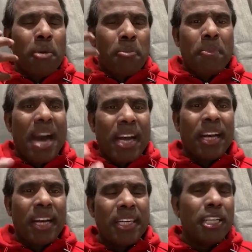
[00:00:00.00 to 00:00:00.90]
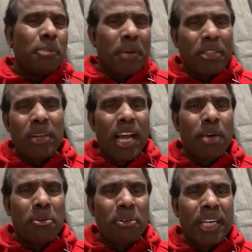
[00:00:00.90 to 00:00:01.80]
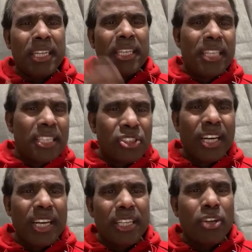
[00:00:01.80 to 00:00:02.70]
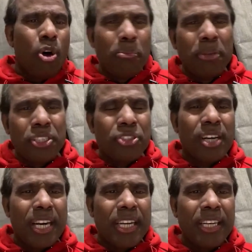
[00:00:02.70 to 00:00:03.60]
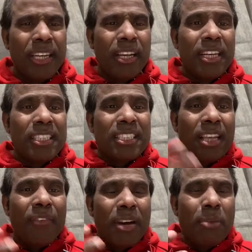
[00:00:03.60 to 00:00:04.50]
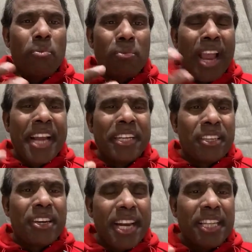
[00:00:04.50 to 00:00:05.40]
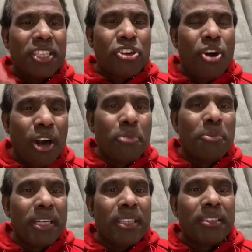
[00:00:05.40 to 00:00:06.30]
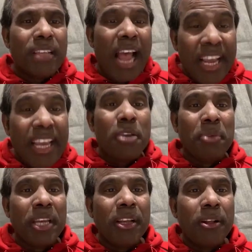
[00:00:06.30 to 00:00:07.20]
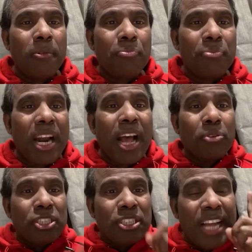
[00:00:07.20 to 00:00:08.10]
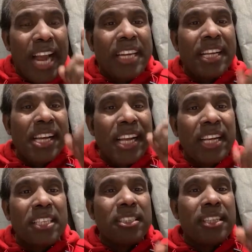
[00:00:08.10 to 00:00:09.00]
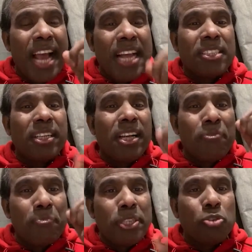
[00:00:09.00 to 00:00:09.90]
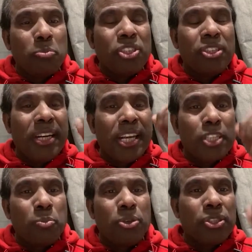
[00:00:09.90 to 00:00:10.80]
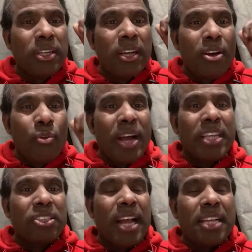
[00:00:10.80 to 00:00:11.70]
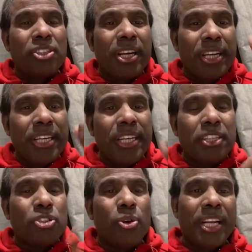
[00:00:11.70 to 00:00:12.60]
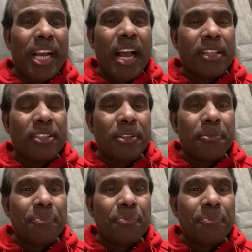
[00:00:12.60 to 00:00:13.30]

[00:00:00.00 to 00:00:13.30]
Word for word: Prabhakar Reddy, Padmanabha Reddy, this Reddy, Home Minister Reddy, 7, 8 Reddys called me thanking me that I was standing against cancelling of peace mission and exposing Y.S. Rajasekhar Reddy and Sonia Gandhi.